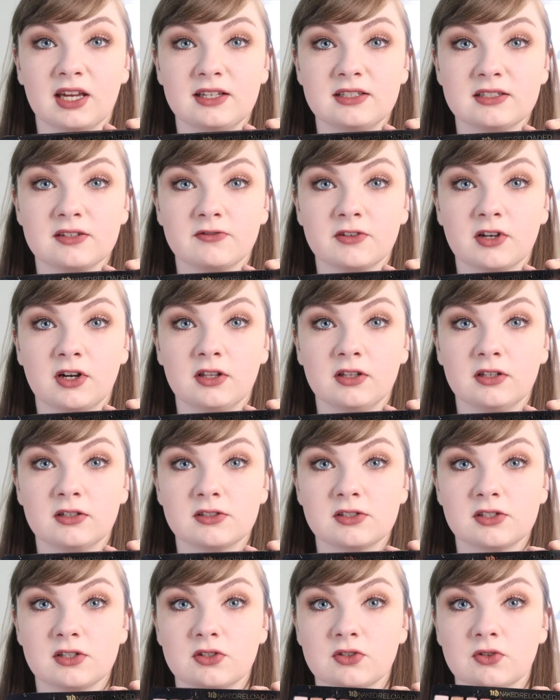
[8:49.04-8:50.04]
kind of
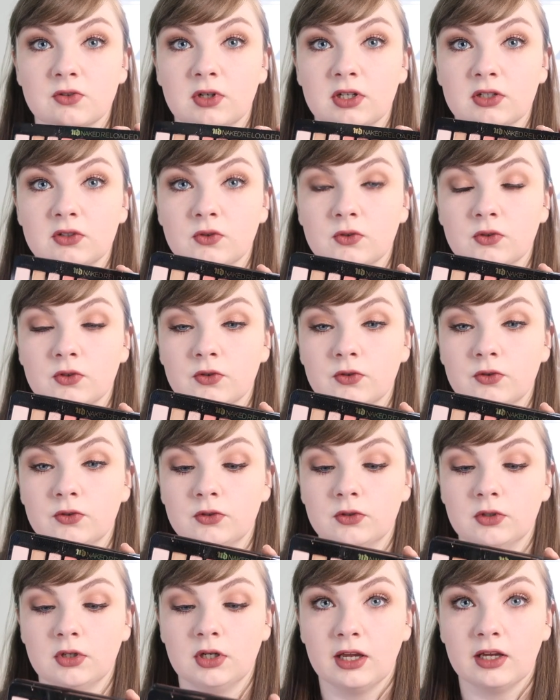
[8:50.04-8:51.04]
colours, so I don't
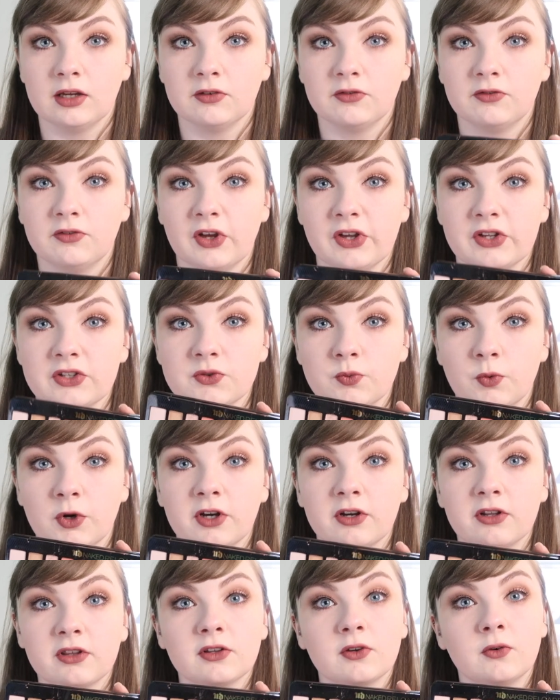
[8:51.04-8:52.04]
know if it's
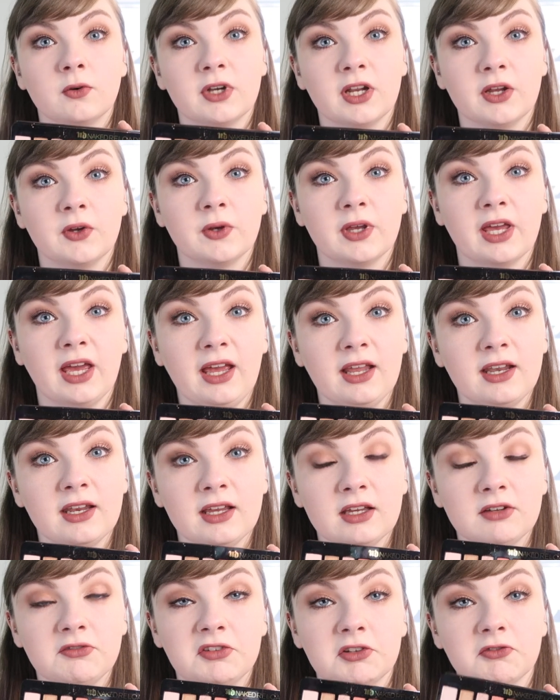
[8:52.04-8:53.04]
worth going out getting
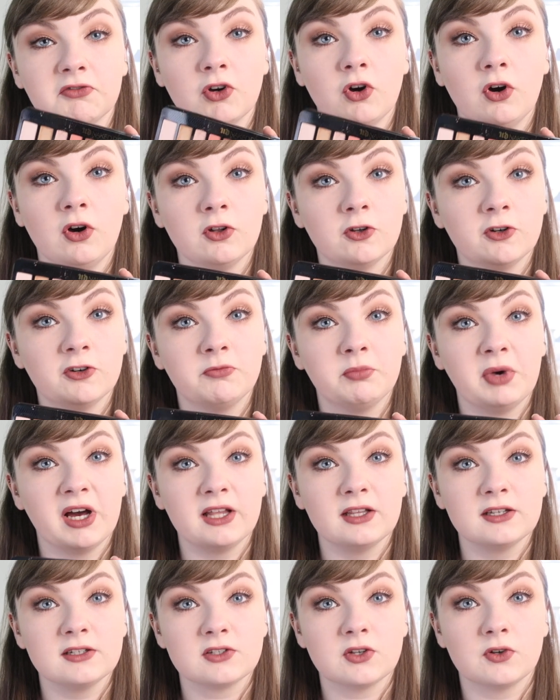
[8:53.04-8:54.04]
it if you've got a lot of
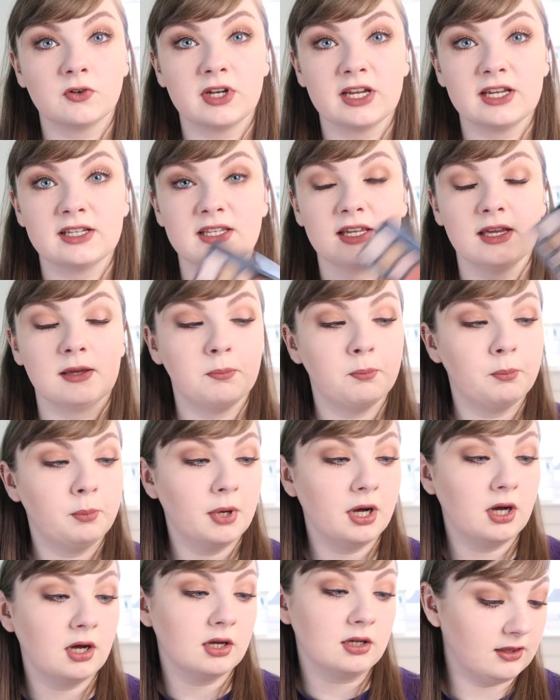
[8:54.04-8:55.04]
palettes already.
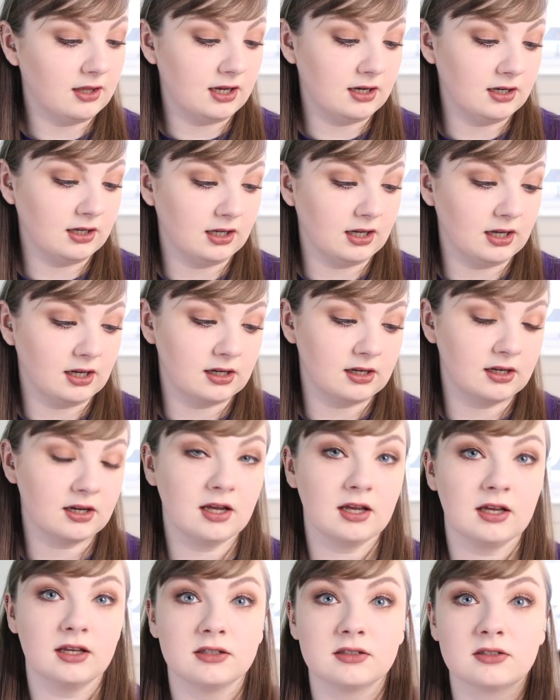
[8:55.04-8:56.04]
But then again,
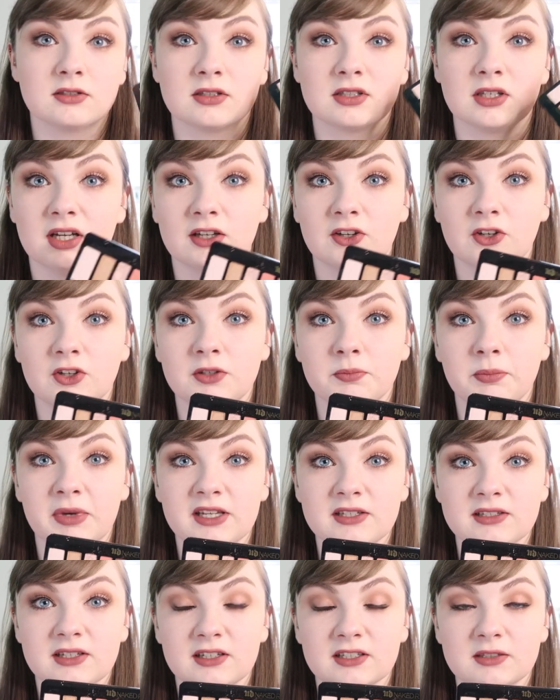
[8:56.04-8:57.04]
it's a good
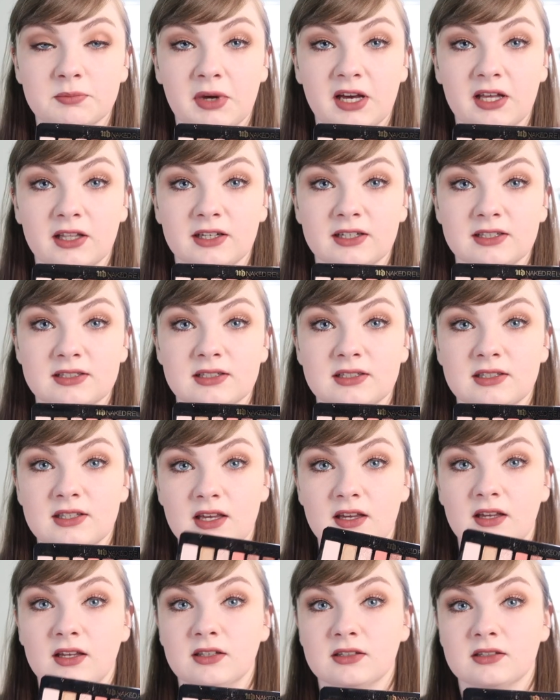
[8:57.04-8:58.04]
basics palette, isn't
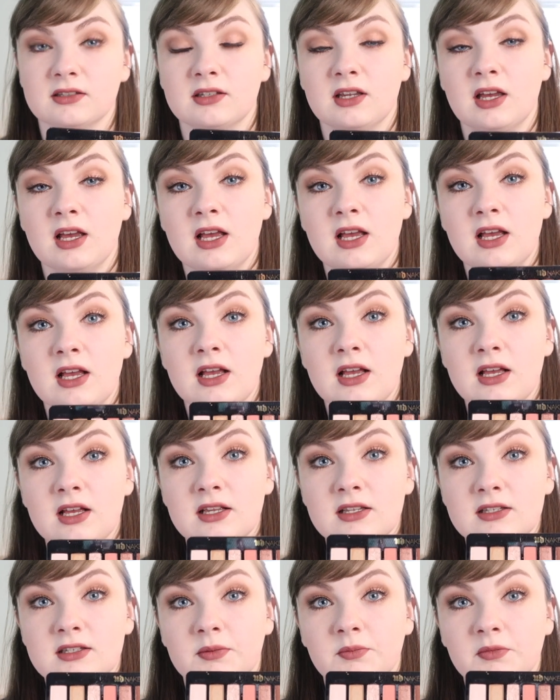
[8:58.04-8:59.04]
it? It's
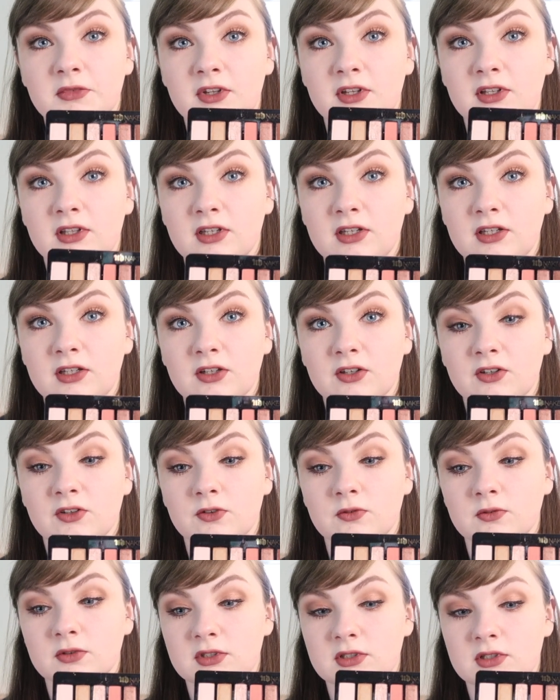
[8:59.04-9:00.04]
something that you can
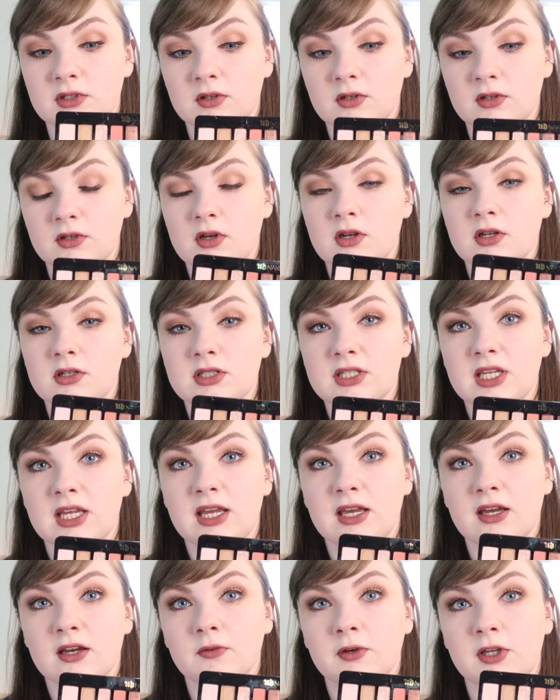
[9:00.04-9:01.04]
always
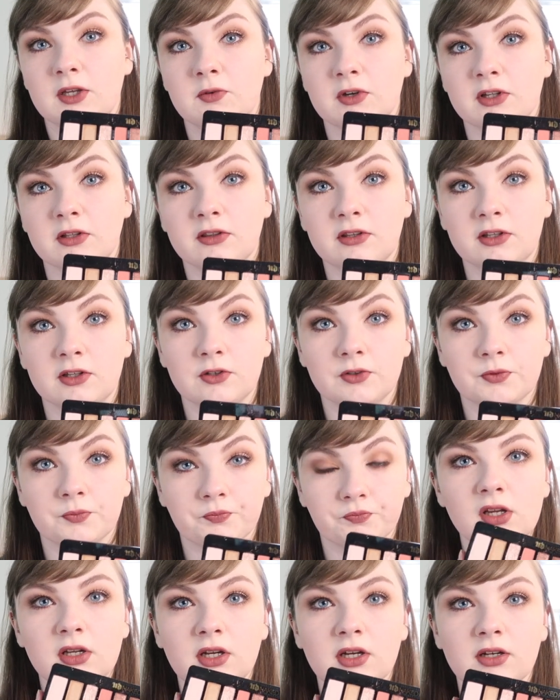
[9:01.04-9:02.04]
take away with you
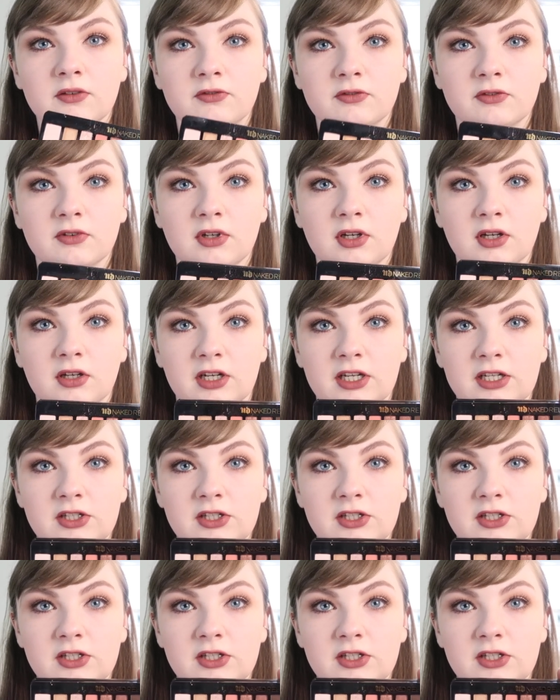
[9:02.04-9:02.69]
and have a